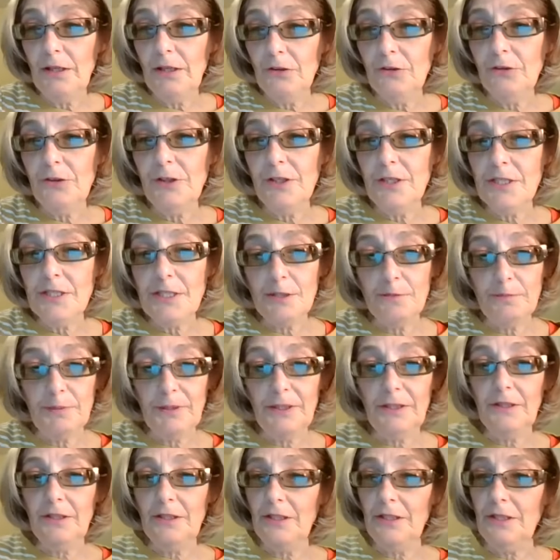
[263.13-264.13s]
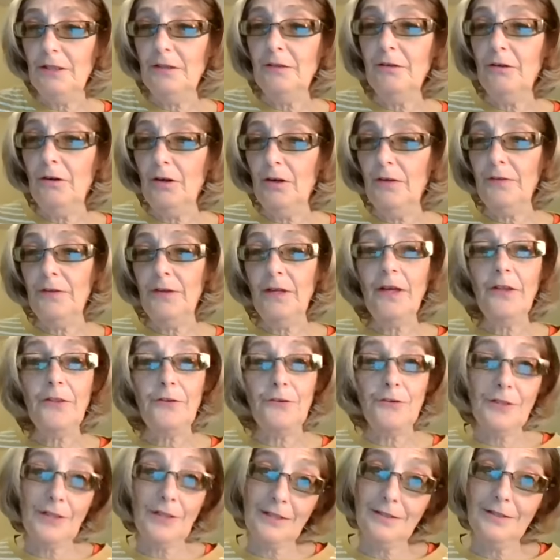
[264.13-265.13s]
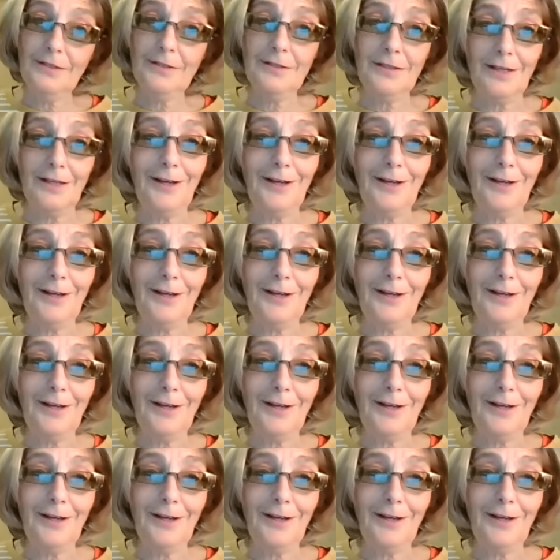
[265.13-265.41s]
a learning disability on the other tests